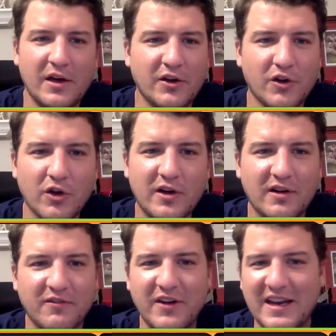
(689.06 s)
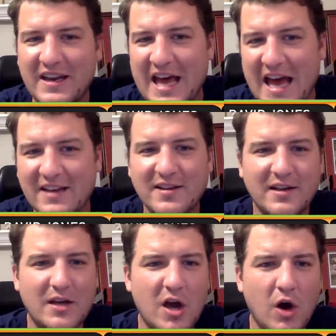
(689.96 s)
you're looking at Vannett.
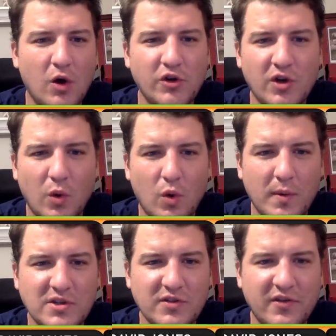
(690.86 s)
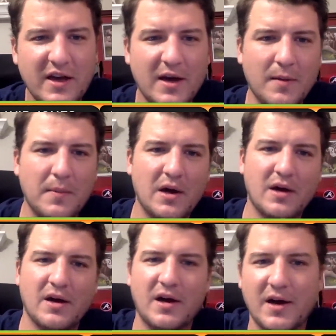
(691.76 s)
No, you don't want much of him.
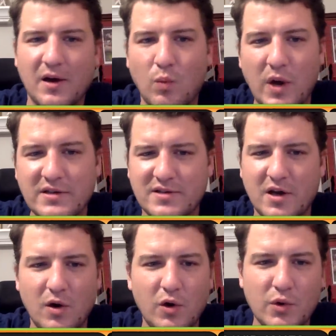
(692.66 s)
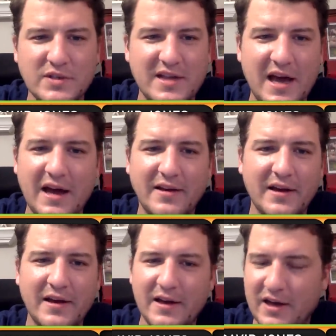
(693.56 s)
Uh, Westco, who is that?
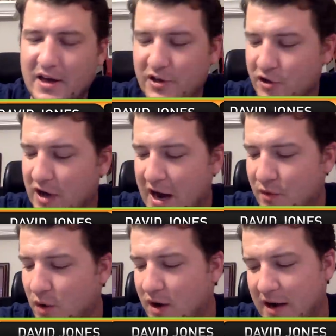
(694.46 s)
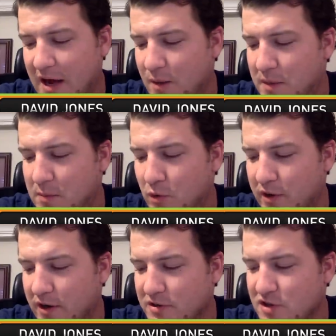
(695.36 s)
Uh, you're kind of running out of people
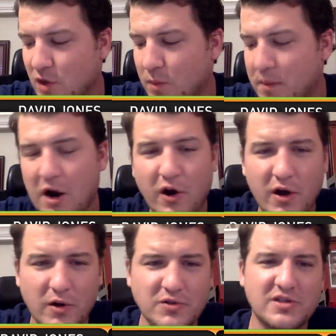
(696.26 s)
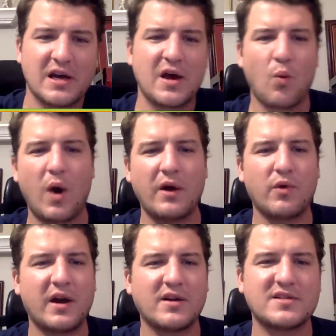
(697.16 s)
here. So Berrios, why do
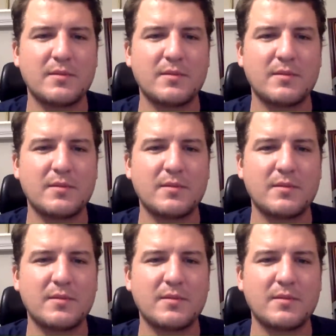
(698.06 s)
I not see